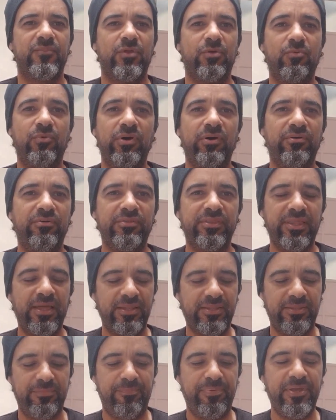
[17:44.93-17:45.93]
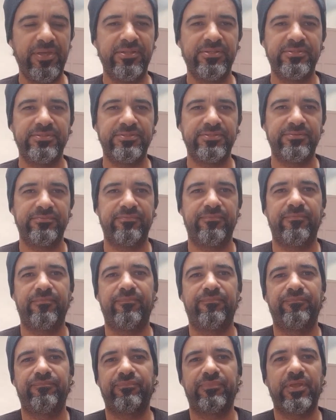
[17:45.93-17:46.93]
Well, that depends.
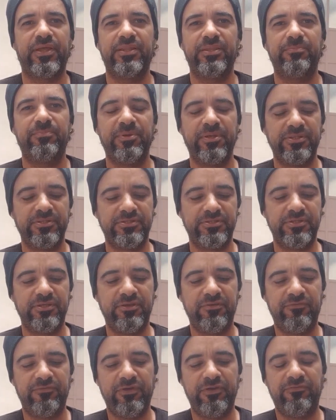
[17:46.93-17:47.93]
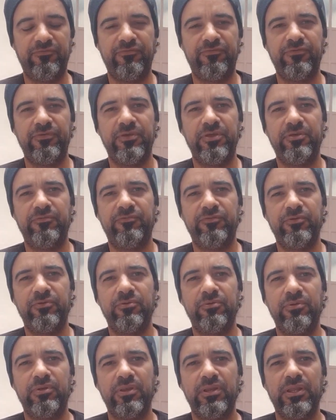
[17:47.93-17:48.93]
It depends. If
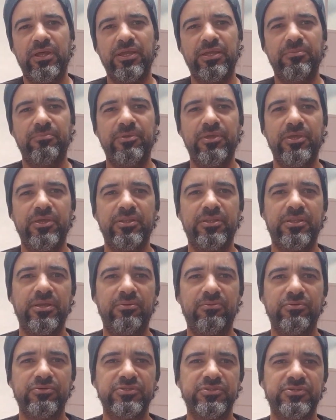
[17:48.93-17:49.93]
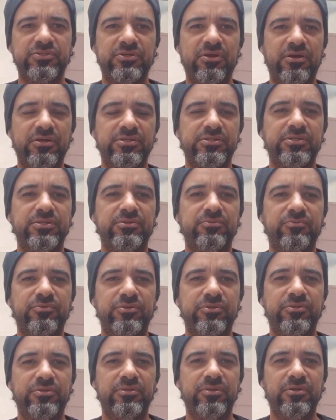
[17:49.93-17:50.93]
you like me, that was starting
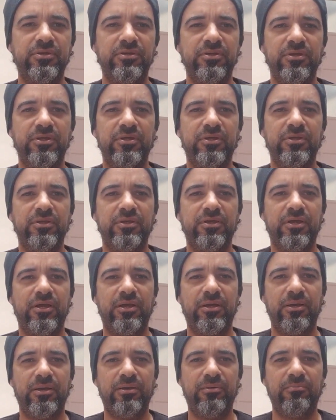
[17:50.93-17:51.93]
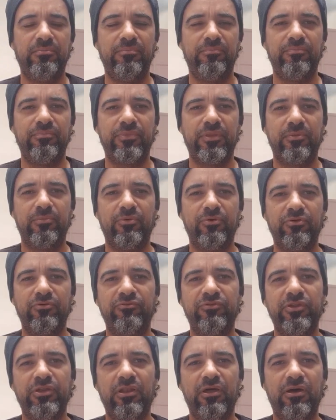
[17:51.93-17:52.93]
with the
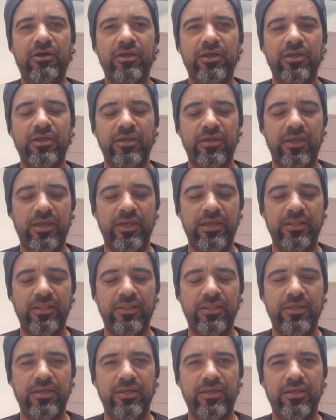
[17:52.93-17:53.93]
MotoVlogging and